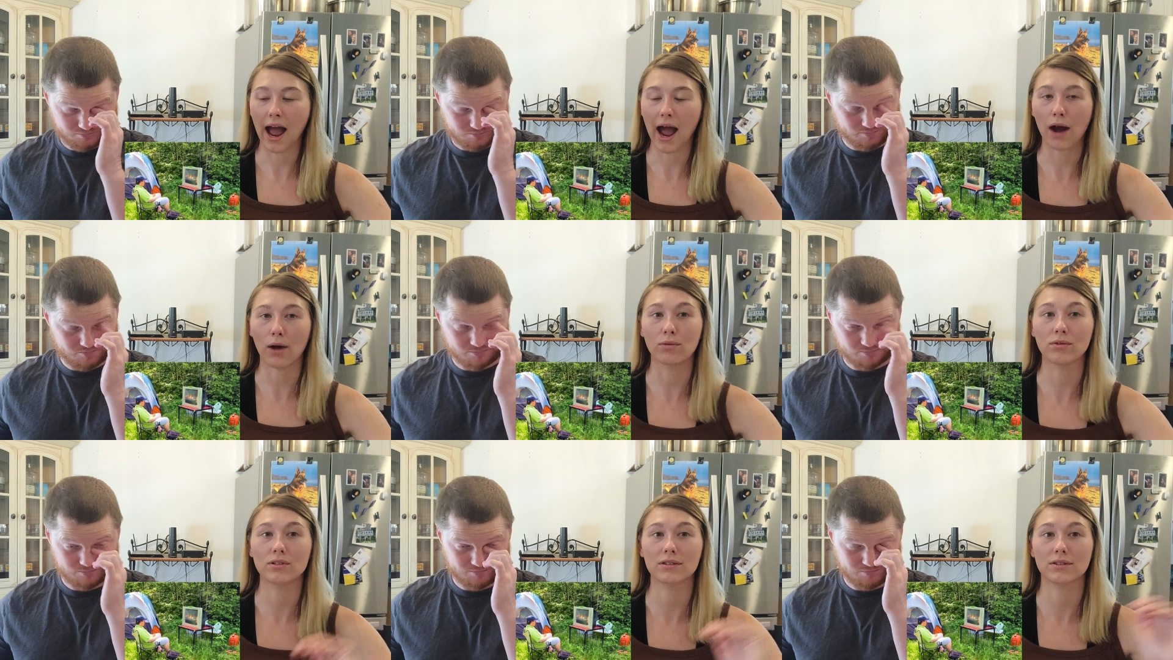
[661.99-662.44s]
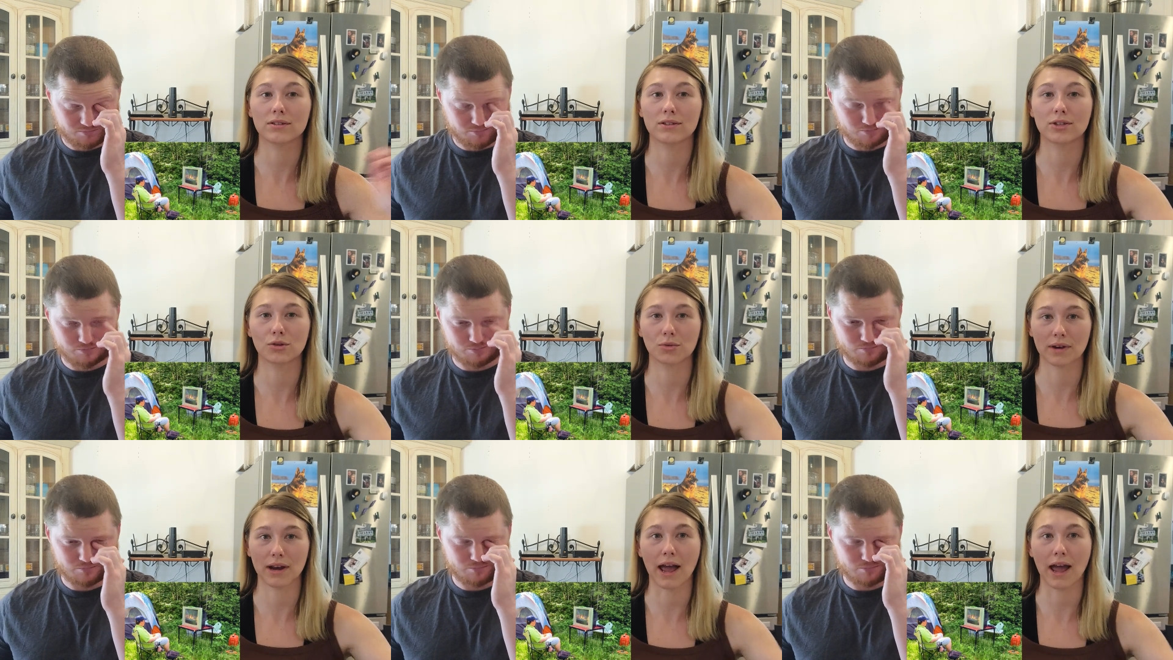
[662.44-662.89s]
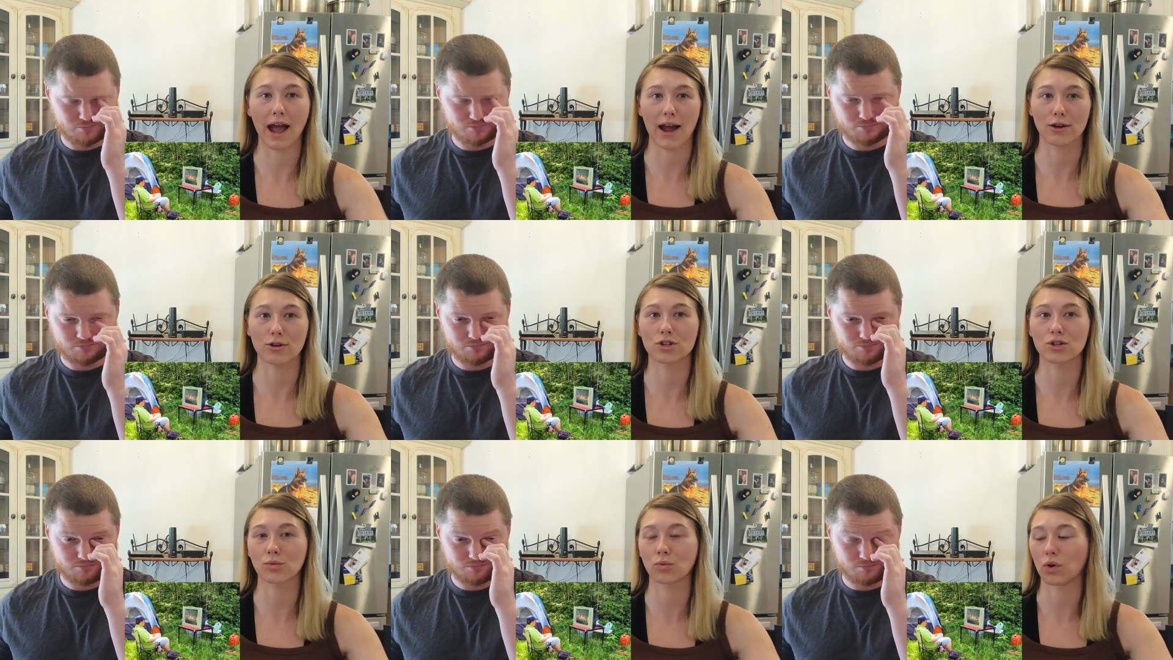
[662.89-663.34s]
Speaker 1: out to an
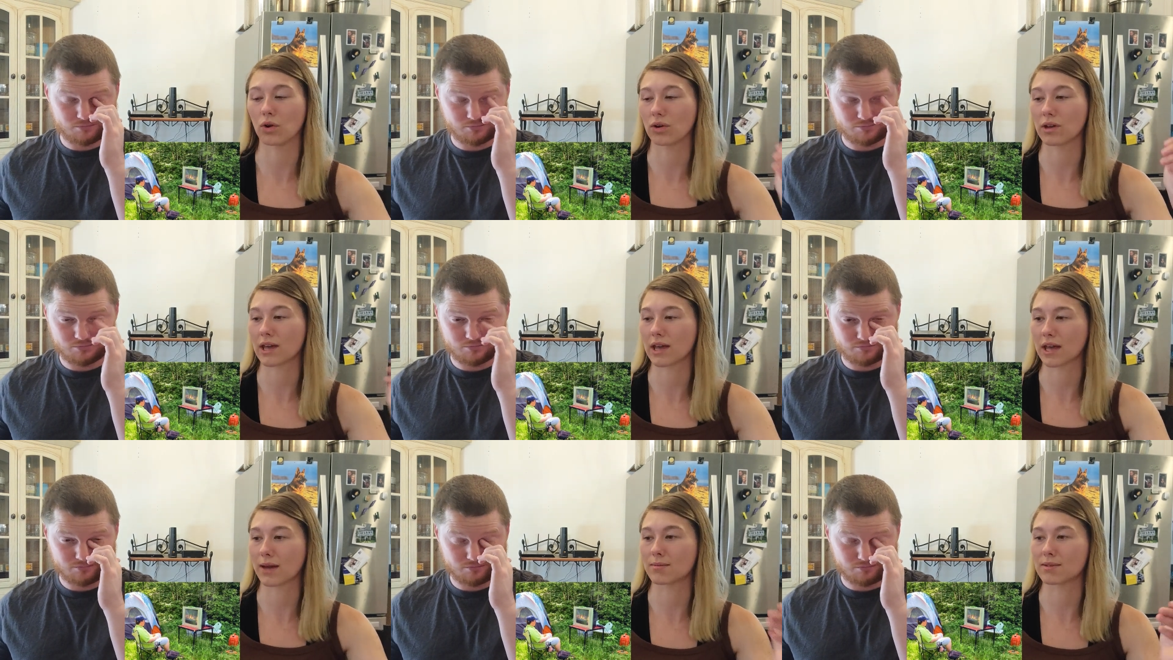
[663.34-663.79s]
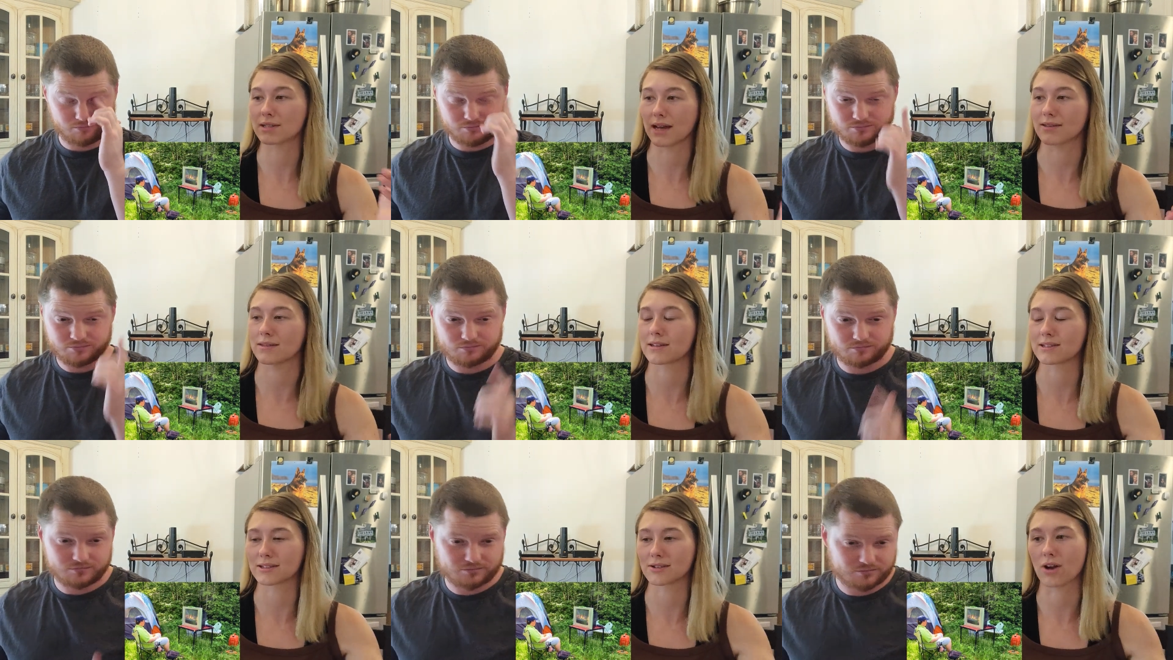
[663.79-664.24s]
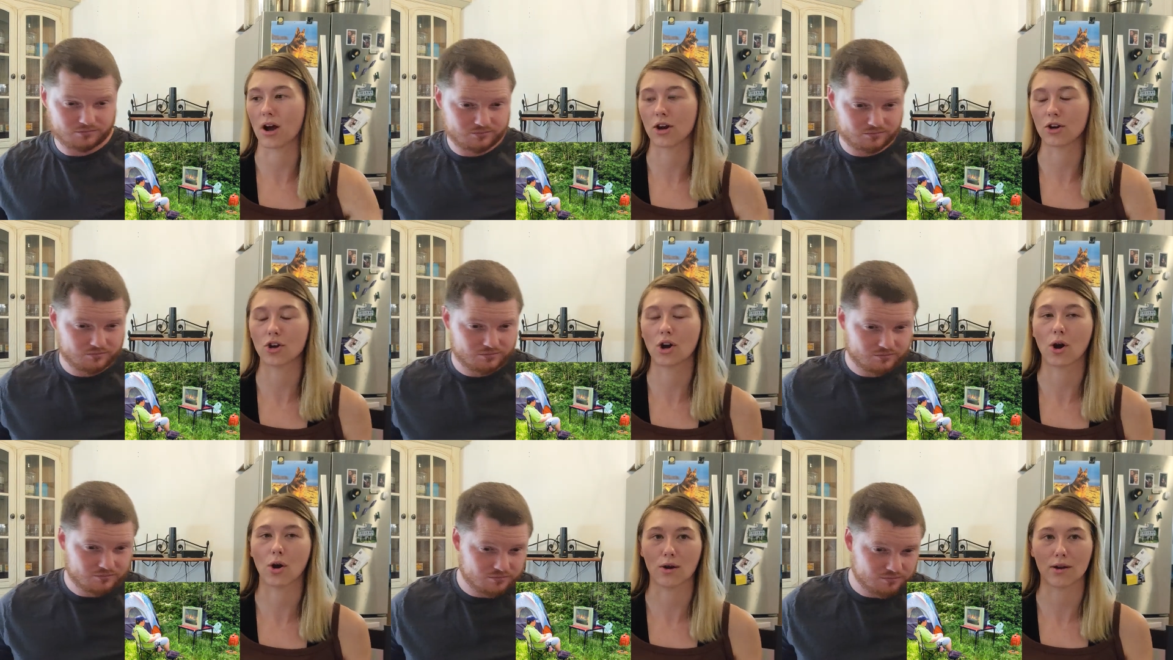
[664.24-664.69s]
actual campsite that's not
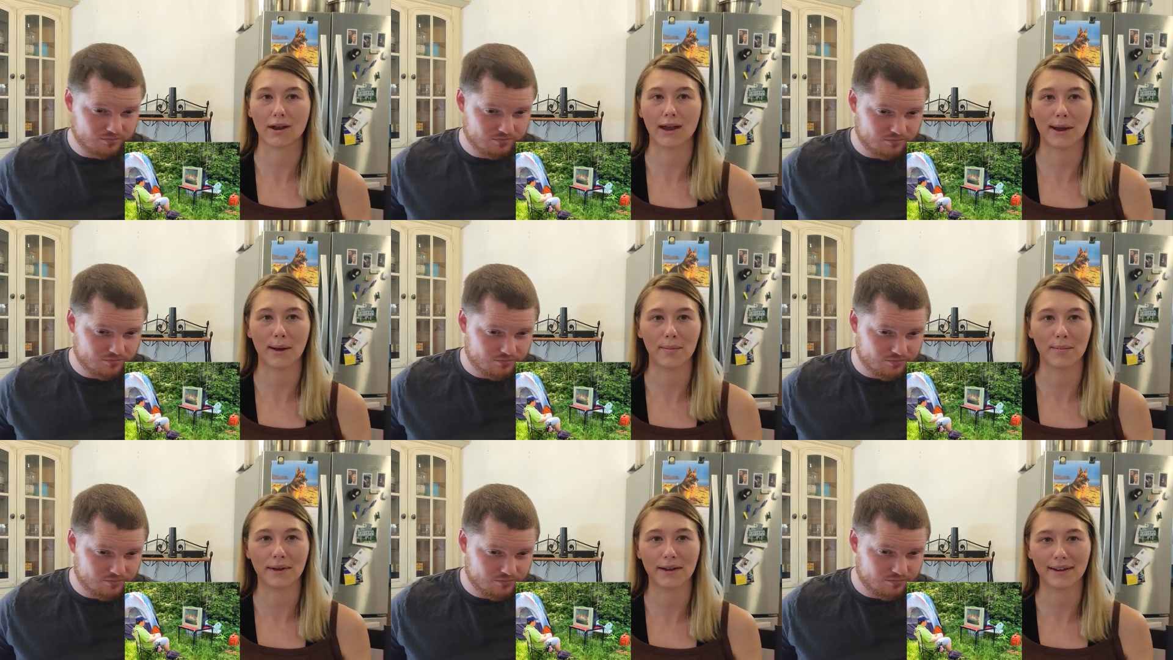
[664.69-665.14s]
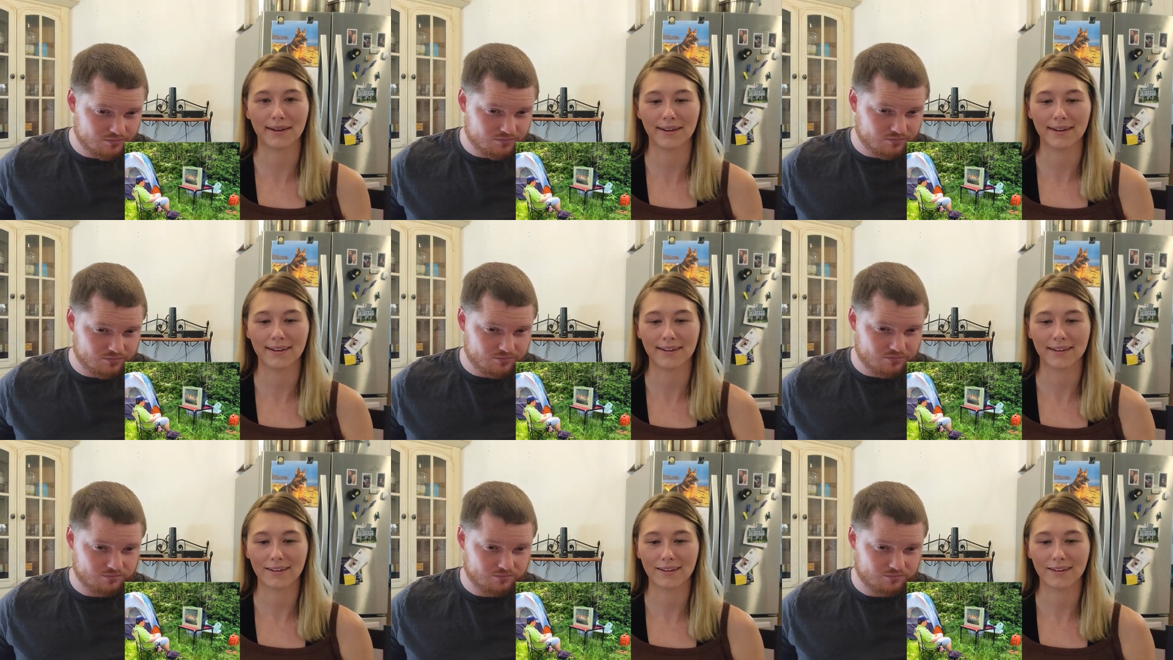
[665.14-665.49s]
car camping.